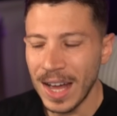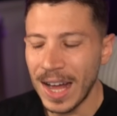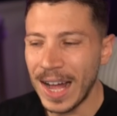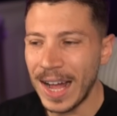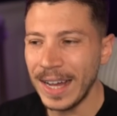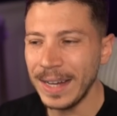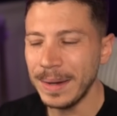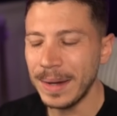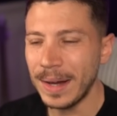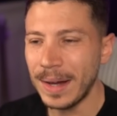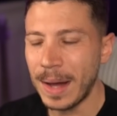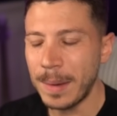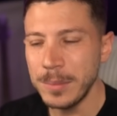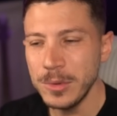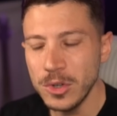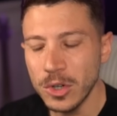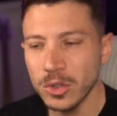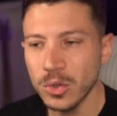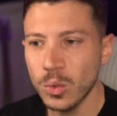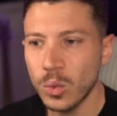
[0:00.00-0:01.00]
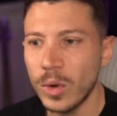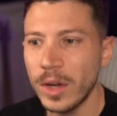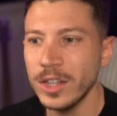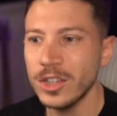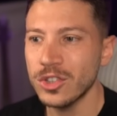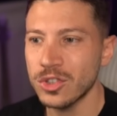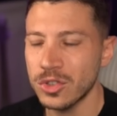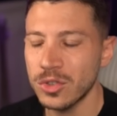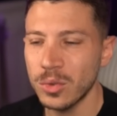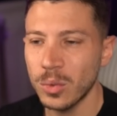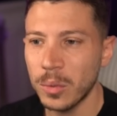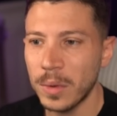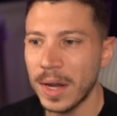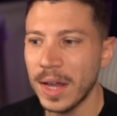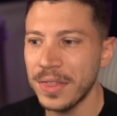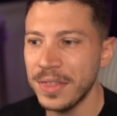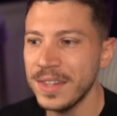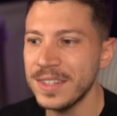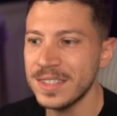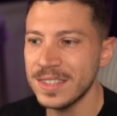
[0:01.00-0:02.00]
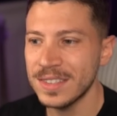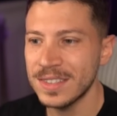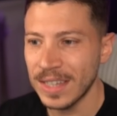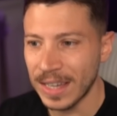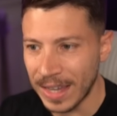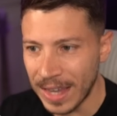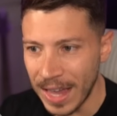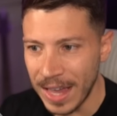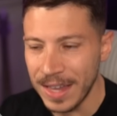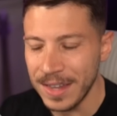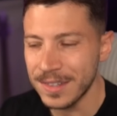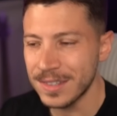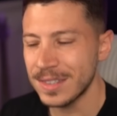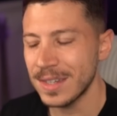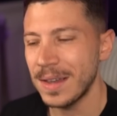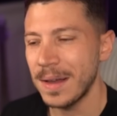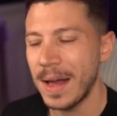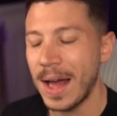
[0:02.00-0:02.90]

I'm not quite sure why this is the case.